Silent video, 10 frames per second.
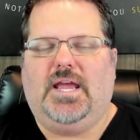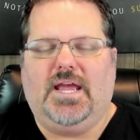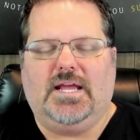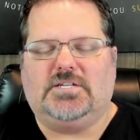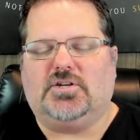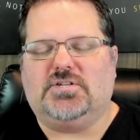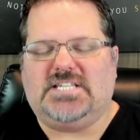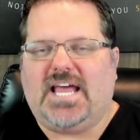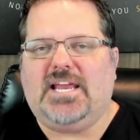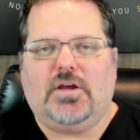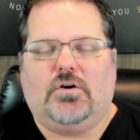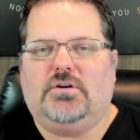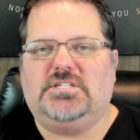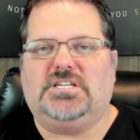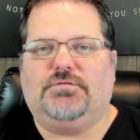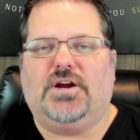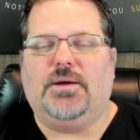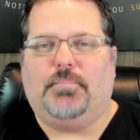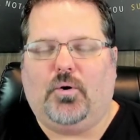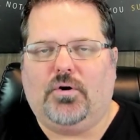And so setting goals is very
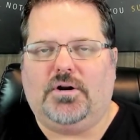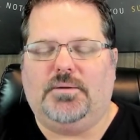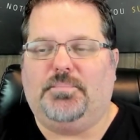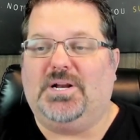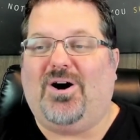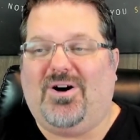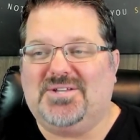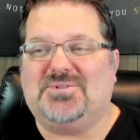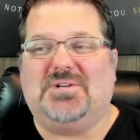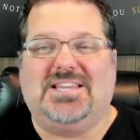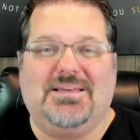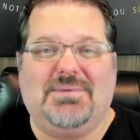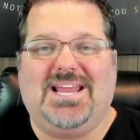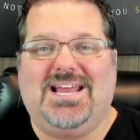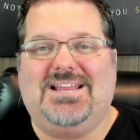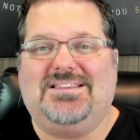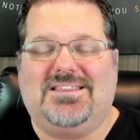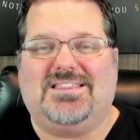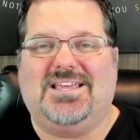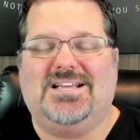important, but also eliminating
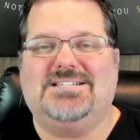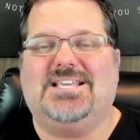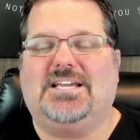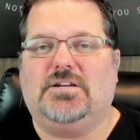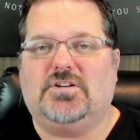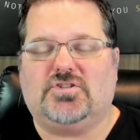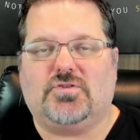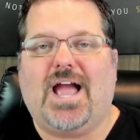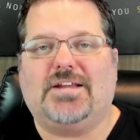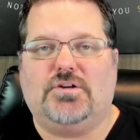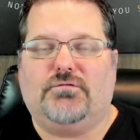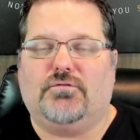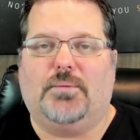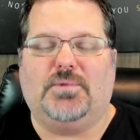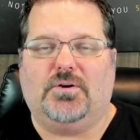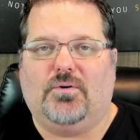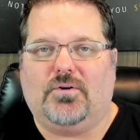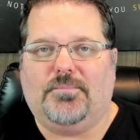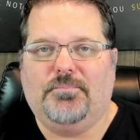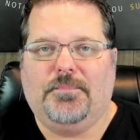the things that can distract you from the
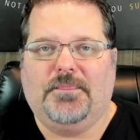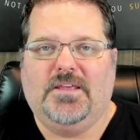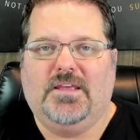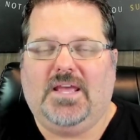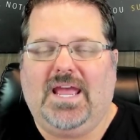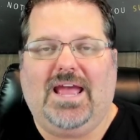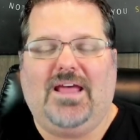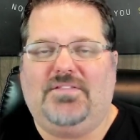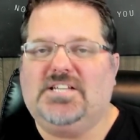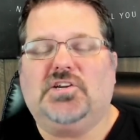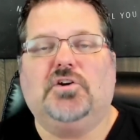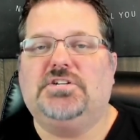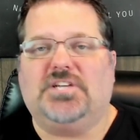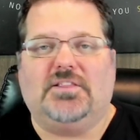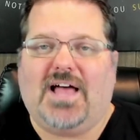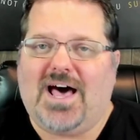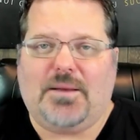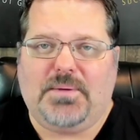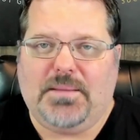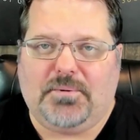goal. And this hurts a lot
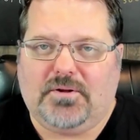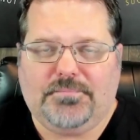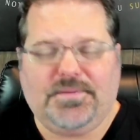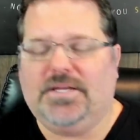of people.